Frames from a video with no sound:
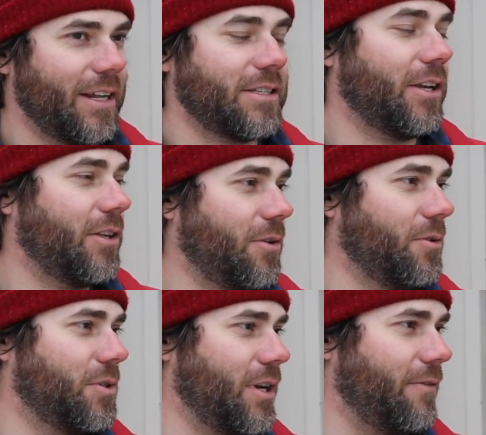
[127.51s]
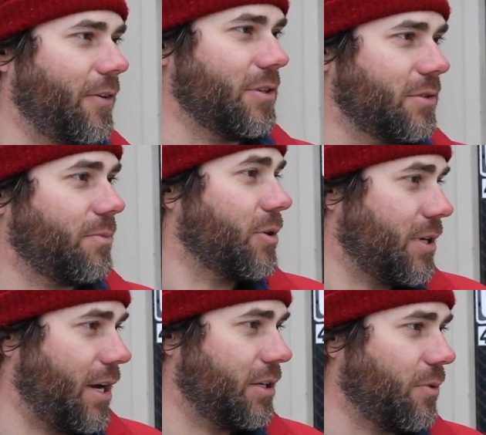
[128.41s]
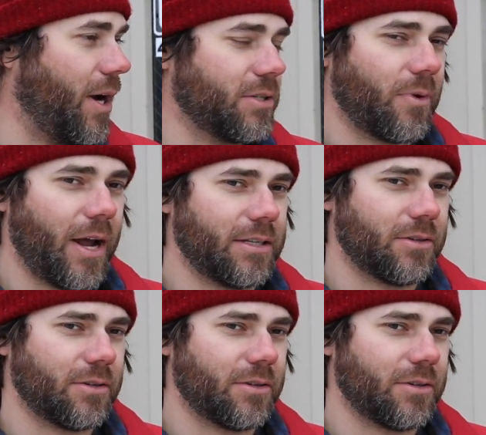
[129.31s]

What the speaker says: that's a huge difference percentage-wise, right?